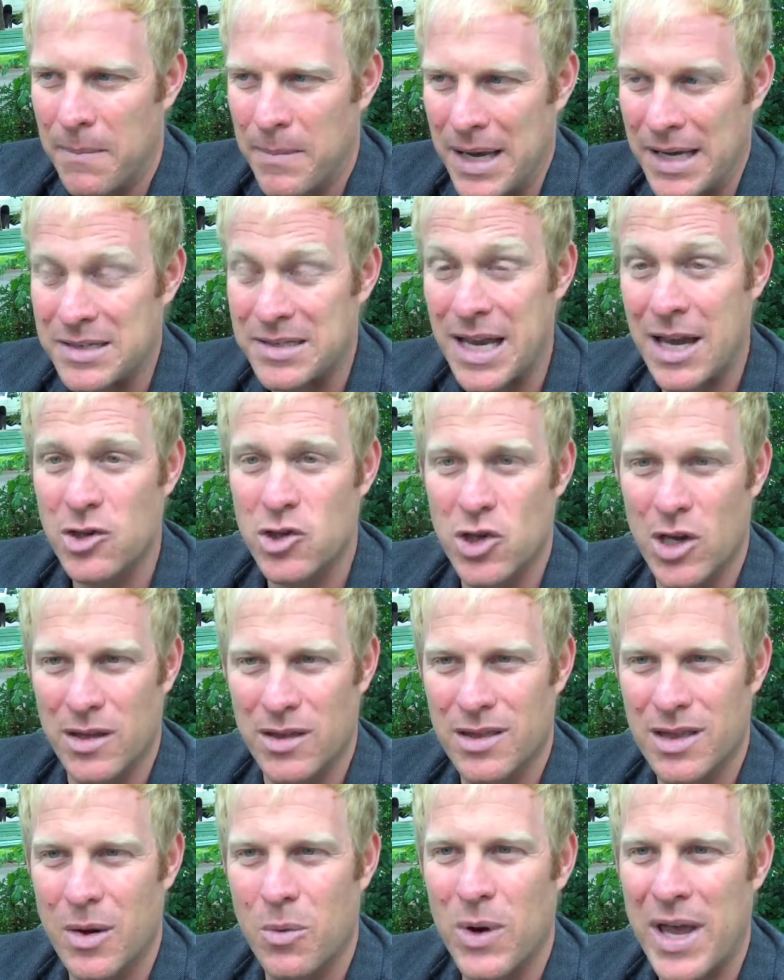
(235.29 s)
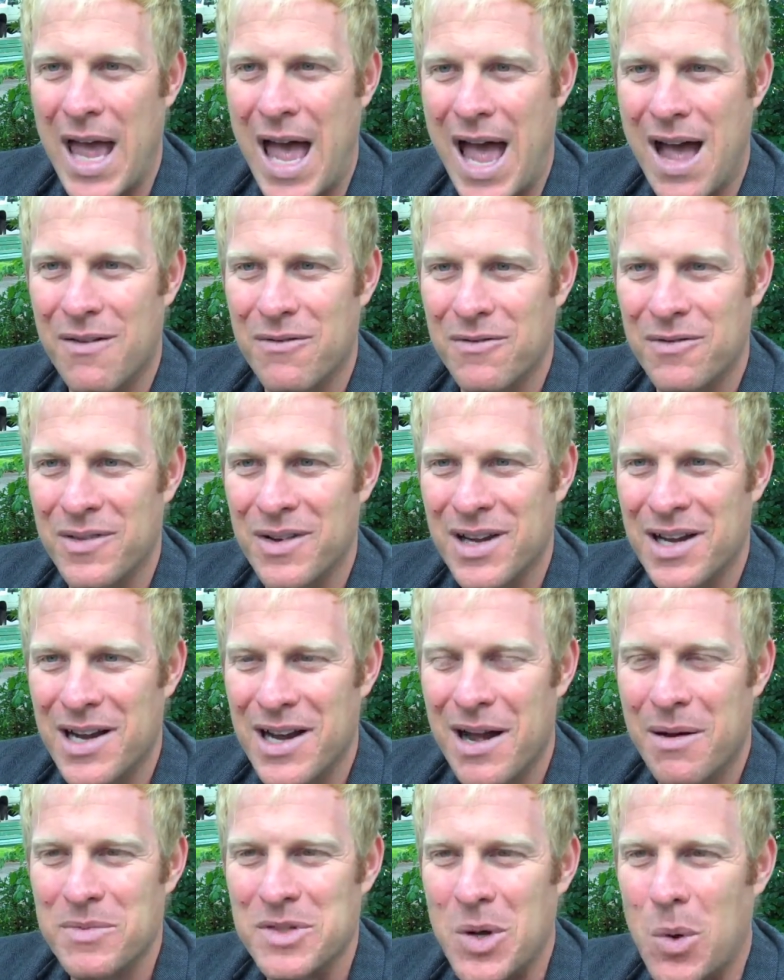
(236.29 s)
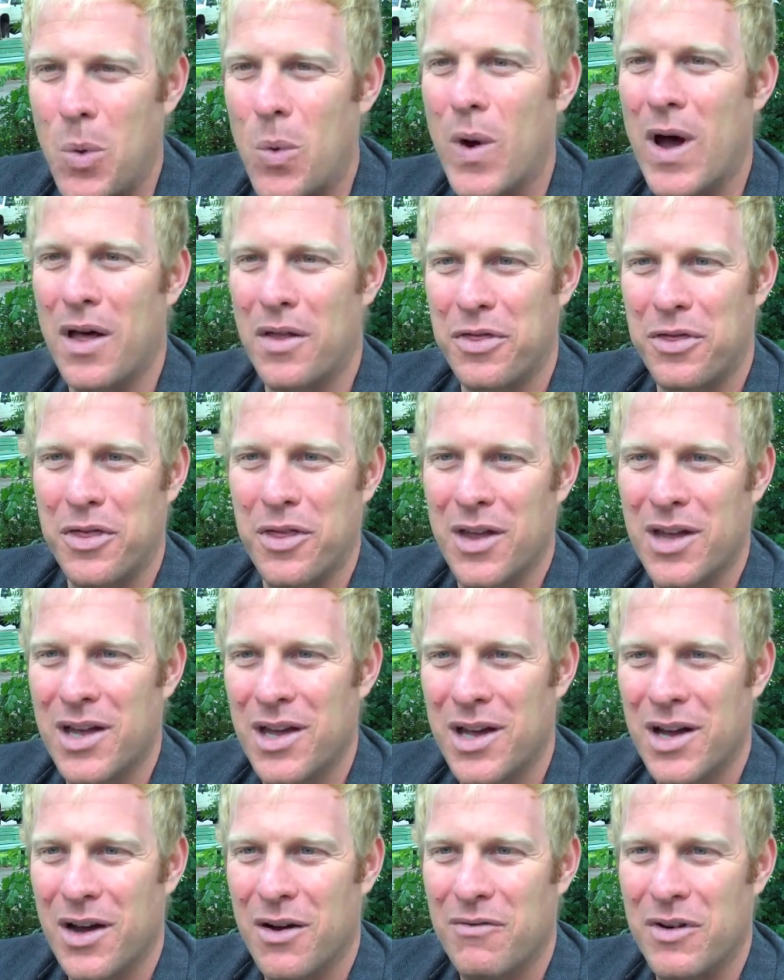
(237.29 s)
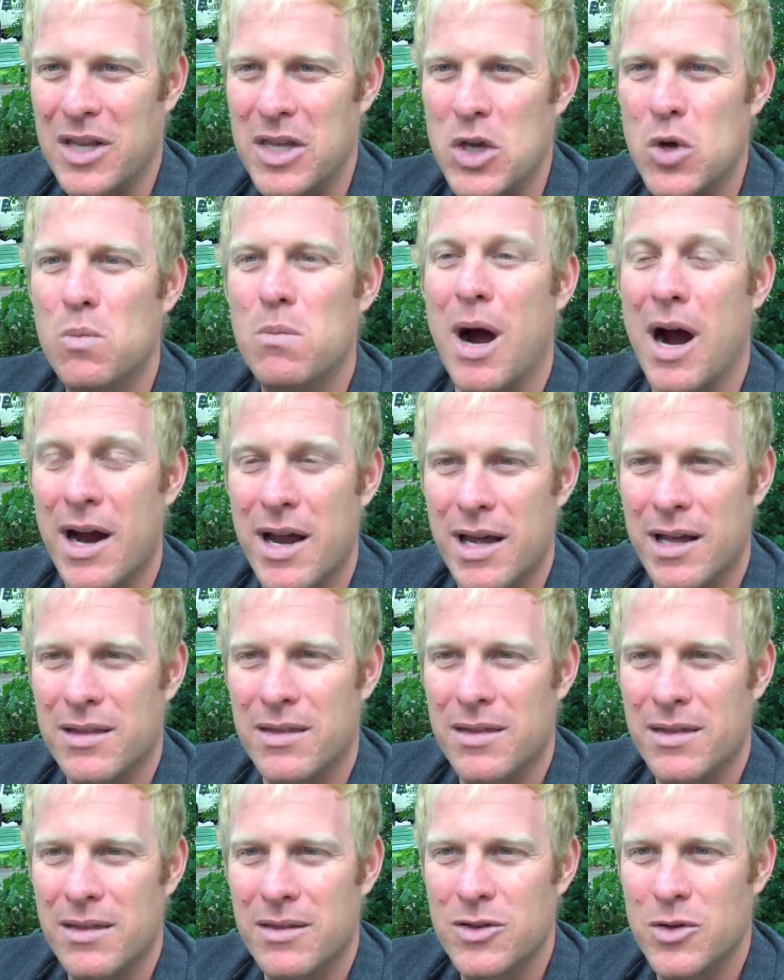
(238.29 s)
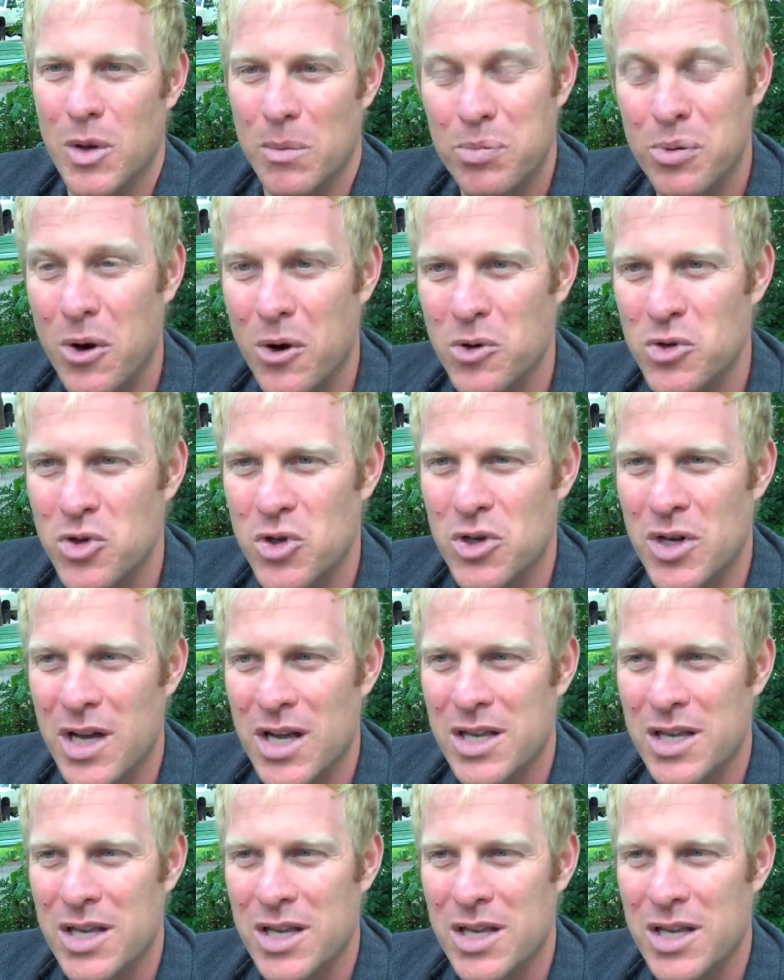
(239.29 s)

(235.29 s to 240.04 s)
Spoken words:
extension that we have comes a wealth of a new market to approach.